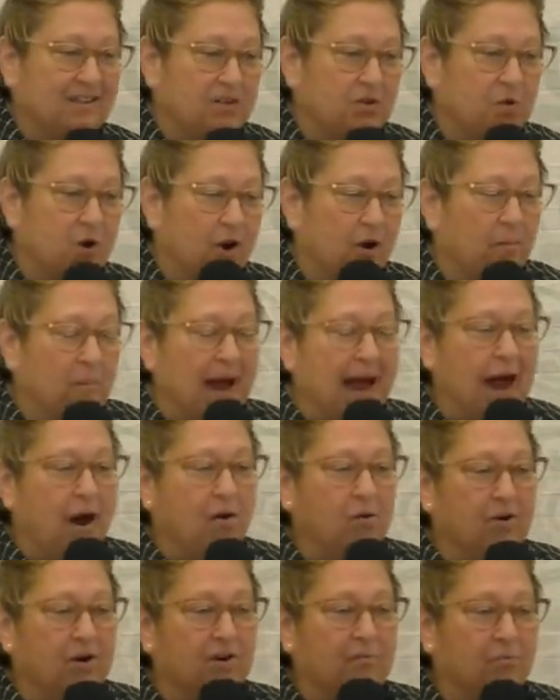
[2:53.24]
to our
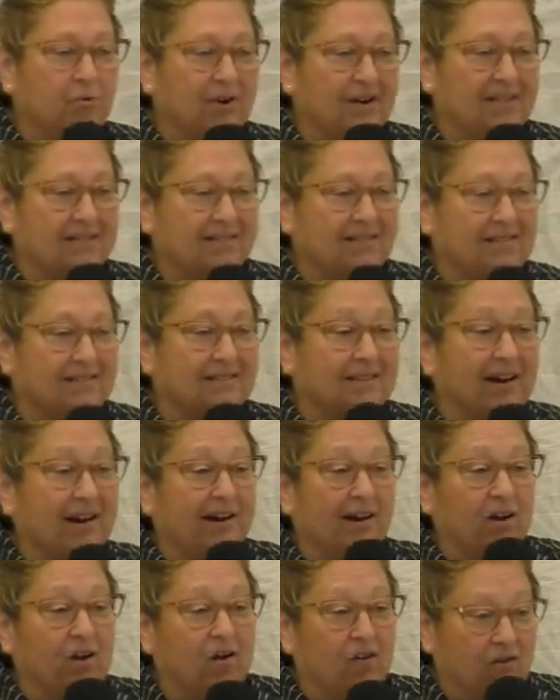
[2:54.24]
power and presence that I
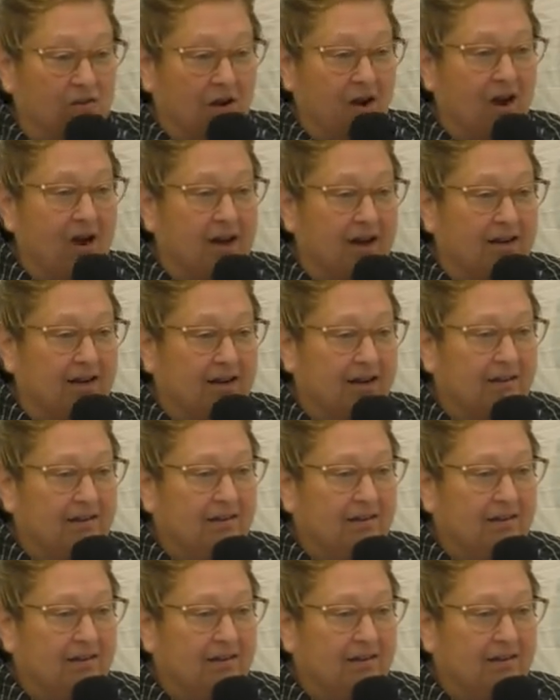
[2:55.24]
call God.